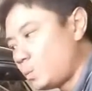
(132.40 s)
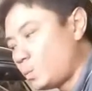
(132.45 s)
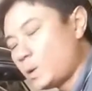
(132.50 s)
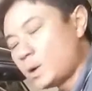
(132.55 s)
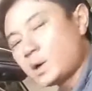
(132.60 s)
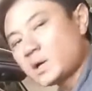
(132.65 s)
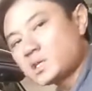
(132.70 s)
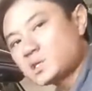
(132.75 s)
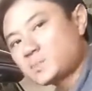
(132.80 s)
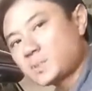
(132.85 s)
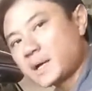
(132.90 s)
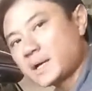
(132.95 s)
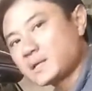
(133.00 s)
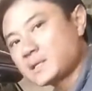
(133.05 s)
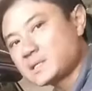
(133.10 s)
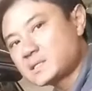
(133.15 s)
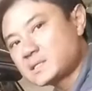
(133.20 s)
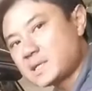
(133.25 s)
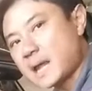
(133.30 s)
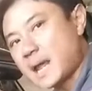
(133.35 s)
when I sprayed
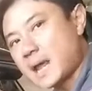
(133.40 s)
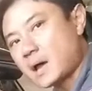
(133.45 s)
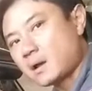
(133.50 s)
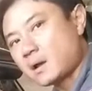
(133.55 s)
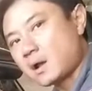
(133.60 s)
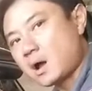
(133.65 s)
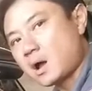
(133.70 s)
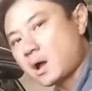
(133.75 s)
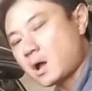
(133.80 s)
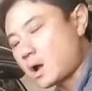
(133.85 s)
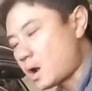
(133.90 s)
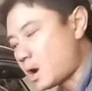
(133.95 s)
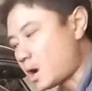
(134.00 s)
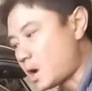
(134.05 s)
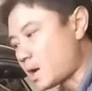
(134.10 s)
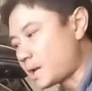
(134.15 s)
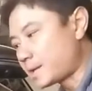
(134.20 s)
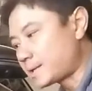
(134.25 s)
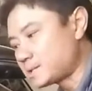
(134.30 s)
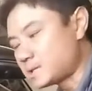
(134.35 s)
this down,
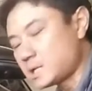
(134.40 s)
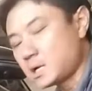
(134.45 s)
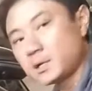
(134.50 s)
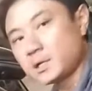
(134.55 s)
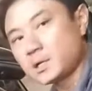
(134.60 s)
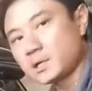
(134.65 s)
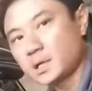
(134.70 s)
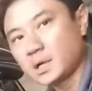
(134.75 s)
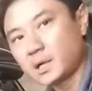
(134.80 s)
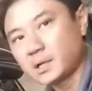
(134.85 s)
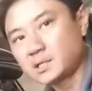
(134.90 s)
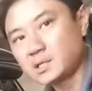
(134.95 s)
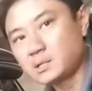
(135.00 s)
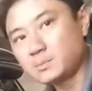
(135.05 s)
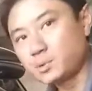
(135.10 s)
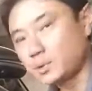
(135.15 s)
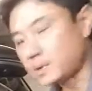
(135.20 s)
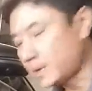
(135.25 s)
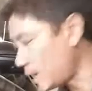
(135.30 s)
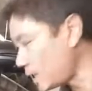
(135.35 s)
I can tell you that I
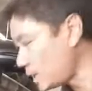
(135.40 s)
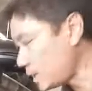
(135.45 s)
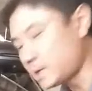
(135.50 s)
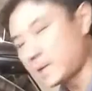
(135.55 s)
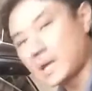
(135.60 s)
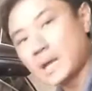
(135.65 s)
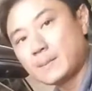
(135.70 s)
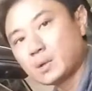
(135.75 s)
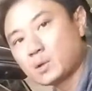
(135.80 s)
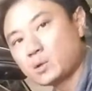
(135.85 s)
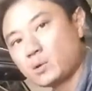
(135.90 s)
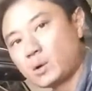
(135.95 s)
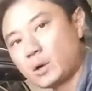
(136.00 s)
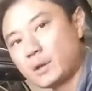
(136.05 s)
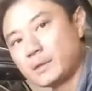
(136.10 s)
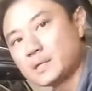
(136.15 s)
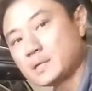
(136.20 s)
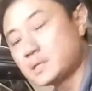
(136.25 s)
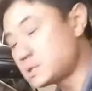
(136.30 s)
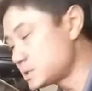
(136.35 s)
didn't put any chemical
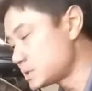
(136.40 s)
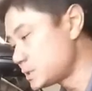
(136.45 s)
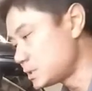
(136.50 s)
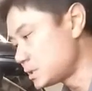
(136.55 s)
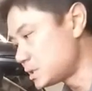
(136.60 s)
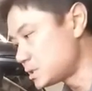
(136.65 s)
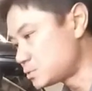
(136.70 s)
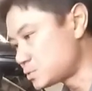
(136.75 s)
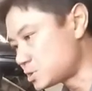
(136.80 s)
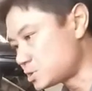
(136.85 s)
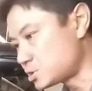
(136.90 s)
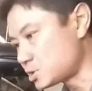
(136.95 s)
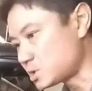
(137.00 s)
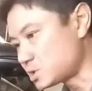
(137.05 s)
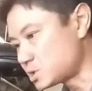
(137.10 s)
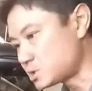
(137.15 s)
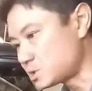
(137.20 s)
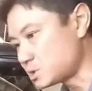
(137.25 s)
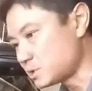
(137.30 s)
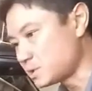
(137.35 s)
on this. This was
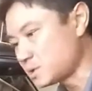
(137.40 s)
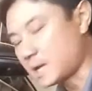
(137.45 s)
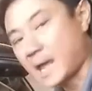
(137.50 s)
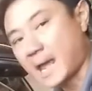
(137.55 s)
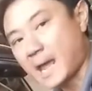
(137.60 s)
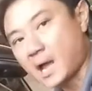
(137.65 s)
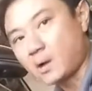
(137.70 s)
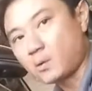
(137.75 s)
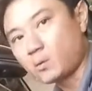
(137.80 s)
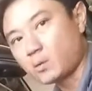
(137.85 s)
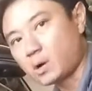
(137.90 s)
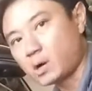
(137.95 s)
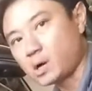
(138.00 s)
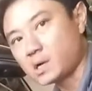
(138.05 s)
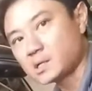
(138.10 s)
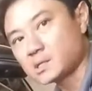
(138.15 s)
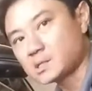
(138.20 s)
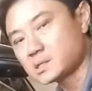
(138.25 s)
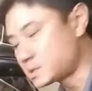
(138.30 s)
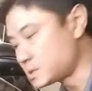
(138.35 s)
just how it
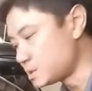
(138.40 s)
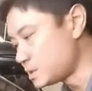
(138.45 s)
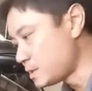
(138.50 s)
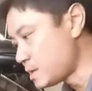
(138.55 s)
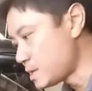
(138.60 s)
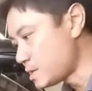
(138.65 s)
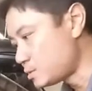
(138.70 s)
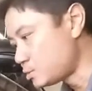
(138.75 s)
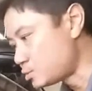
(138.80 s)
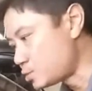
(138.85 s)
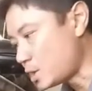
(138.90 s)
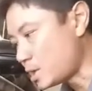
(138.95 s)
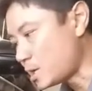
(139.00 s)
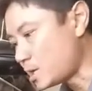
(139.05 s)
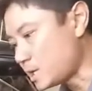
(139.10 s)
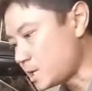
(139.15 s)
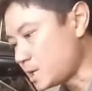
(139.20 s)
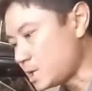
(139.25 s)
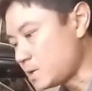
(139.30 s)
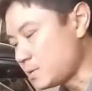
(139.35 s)
was,
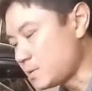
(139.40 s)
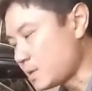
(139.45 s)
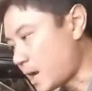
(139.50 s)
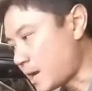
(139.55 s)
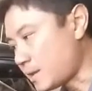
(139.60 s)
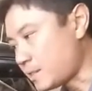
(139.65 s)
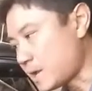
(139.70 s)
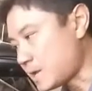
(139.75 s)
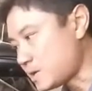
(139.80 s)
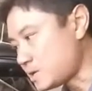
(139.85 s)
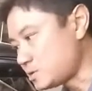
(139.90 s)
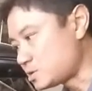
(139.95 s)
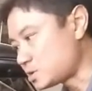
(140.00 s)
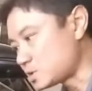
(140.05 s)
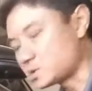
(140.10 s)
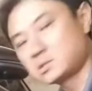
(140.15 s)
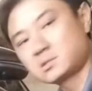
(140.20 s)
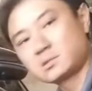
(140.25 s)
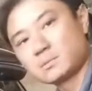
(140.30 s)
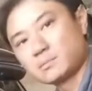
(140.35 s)
dirty, and then
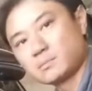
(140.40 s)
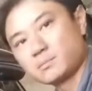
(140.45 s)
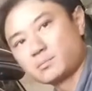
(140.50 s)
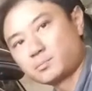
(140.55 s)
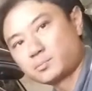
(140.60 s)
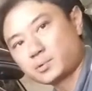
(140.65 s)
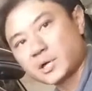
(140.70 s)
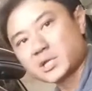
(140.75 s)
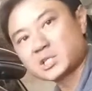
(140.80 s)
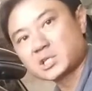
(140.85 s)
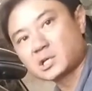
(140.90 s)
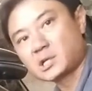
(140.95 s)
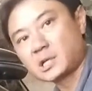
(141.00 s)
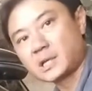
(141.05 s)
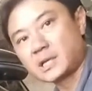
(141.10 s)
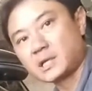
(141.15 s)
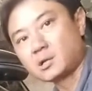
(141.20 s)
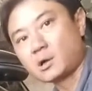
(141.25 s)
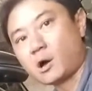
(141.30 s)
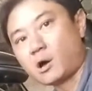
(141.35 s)
just pressure
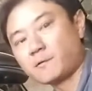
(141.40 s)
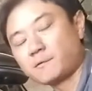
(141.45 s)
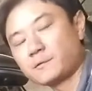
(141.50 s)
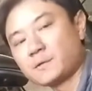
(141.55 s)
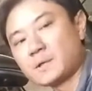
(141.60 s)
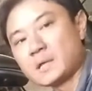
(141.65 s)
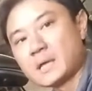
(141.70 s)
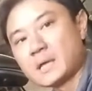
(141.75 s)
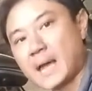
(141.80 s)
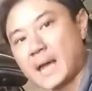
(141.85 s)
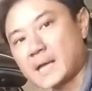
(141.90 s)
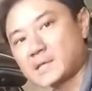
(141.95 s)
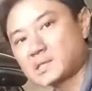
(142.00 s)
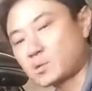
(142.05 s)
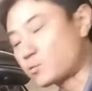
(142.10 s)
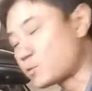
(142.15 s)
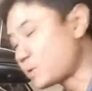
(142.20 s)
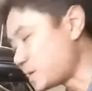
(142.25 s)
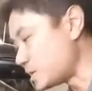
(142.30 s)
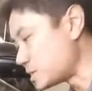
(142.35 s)
cleaned off as
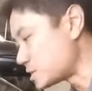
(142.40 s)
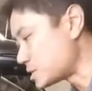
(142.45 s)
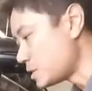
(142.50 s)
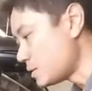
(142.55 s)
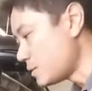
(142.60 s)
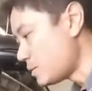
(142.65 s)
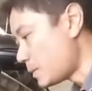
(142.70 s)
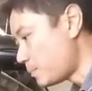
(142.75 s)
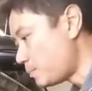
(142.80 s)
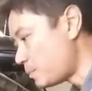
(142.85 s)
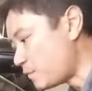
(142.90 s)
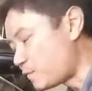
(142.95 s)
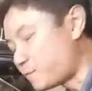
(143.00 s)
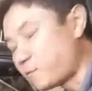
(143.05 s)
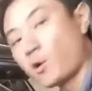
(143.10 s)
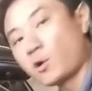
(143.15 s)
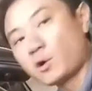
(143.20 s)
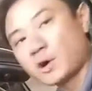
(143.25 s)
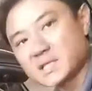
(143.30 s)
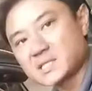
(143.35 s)
a rinse
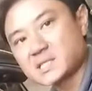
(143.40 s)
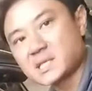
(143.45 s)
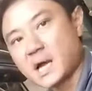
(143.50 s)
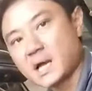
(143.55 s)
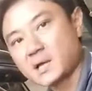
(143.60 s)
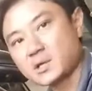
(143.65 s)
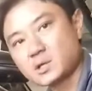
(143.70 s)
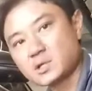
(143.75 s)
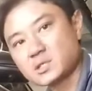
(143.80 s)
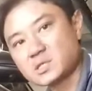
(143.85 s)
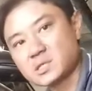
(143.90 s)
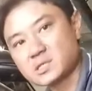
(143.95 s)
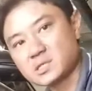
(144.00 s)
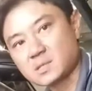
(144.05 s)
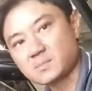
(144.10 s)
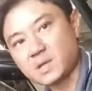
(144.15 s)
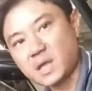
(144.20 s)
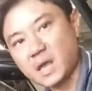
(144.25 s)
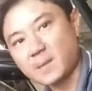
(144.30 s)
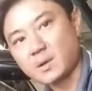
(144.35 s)
before I start using
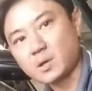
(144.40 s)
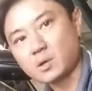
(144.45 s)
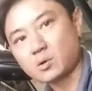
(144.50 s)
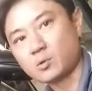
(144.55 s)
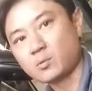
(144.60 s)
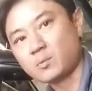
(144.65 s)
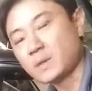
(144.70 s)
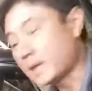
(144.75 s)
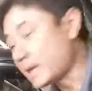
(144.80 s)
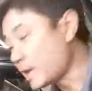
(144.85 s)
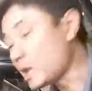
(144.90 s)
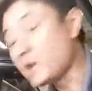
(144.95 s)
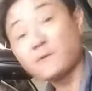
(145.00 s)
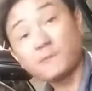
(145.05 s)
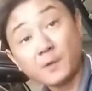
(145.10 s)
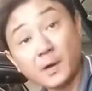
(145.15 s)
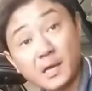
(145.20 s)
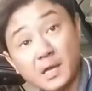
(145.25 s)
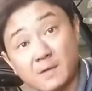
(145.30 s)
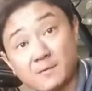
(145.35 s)
some chemical,
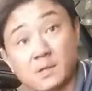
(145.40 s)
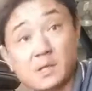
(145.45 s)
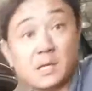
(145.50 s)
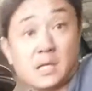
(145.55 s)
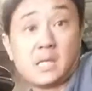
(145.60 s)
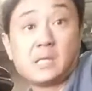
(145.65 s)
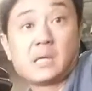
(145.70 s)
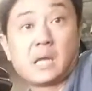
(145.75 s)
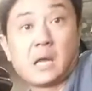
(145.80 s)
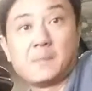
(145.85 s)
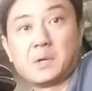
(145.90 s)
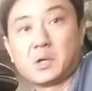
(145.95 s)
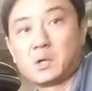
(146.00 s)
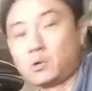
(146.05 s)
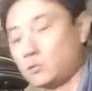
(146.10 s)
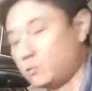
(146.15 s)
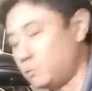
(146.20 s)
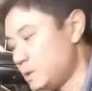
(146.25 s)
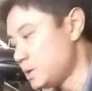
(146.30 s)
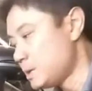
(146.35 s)
if I even need
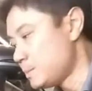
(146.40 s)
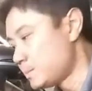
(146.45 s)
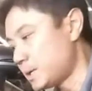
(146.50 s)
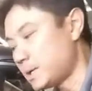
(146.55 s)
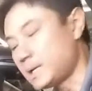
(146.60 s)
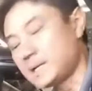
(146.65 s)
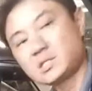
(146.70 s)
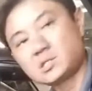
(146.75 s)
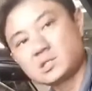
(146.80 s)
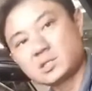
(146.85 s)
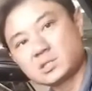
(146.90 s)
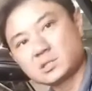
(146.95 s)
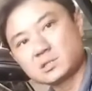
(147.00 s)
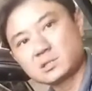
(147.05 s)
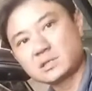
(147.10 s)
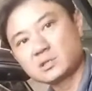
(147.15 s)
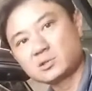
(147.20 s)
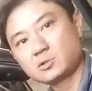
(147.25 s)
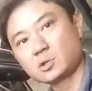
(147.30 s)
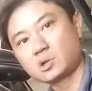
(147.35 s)
chemical. But let's
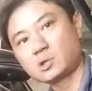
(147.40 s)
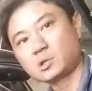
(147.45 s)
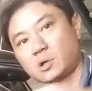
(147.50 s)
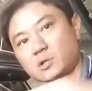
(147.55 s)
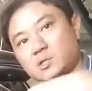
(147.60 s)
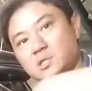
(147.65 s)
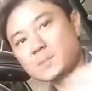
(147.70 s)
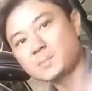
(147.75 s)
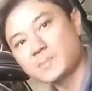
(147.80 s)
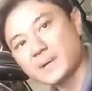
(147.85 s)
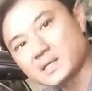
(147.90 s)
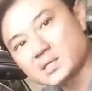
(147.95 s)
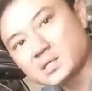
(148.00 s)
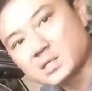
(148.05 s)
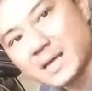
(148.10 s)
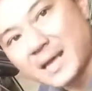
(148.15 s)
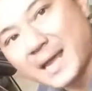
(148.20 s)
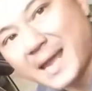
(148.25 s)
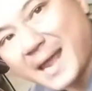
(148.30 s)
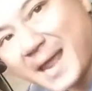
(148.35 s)
just do a close-up as
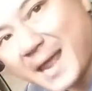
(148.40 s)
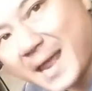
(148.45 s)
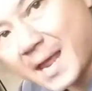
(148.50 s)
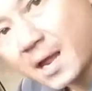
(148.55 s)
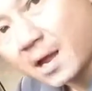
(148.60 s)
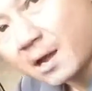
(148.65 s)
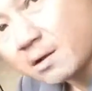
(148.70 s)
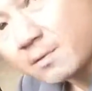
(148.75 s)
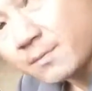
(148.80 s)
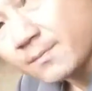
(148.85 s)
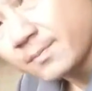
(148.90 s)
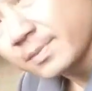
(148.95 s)
to how